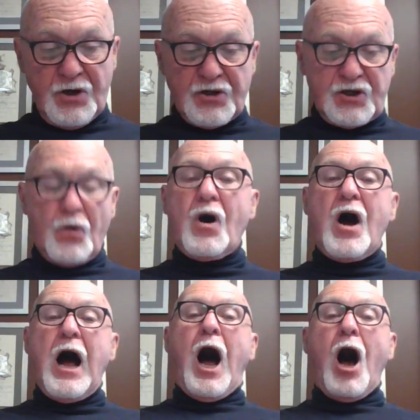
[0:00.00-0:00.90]
So
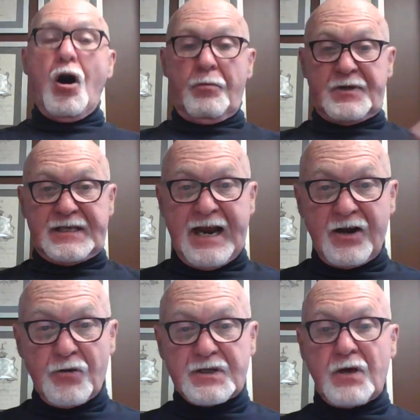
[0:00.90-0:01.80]

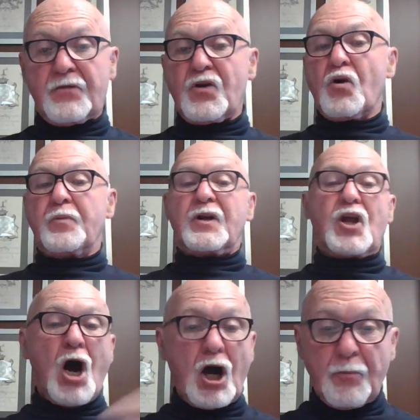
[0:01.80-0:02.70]
Pisanio's out in the open,
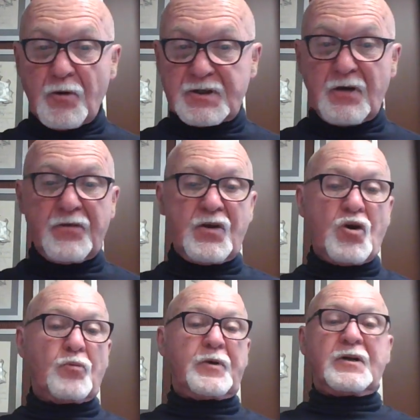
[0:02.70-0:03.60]
Iacomo's out in the
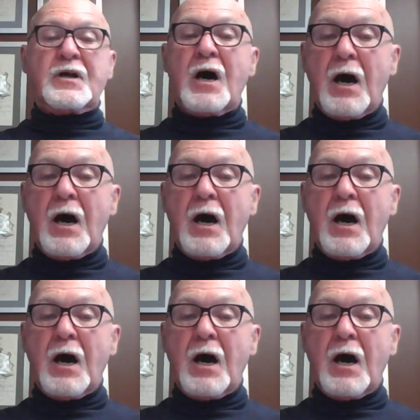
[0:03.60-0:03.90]
open,